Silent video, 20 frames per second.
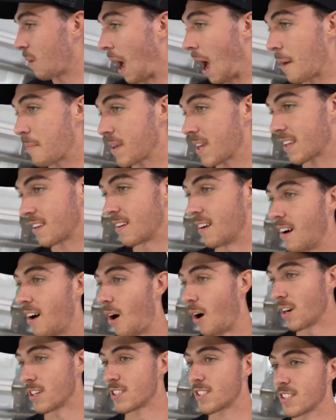I mean,
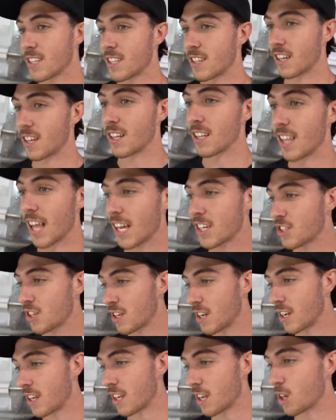honestly, the collection
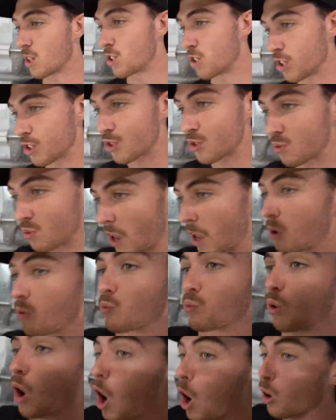in here just, it
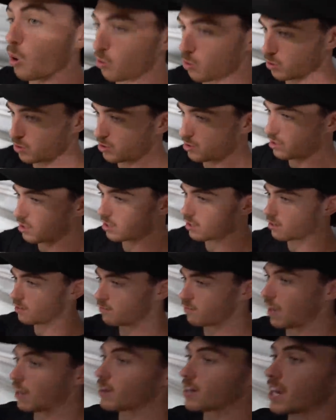rose
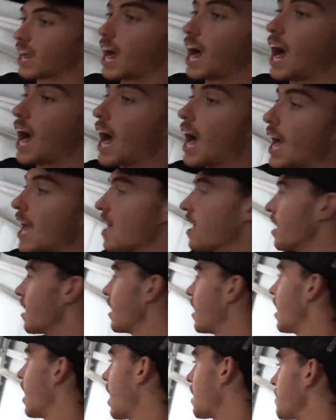very high.
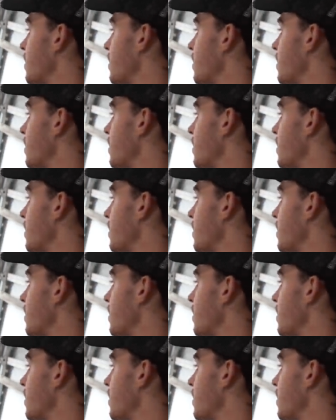I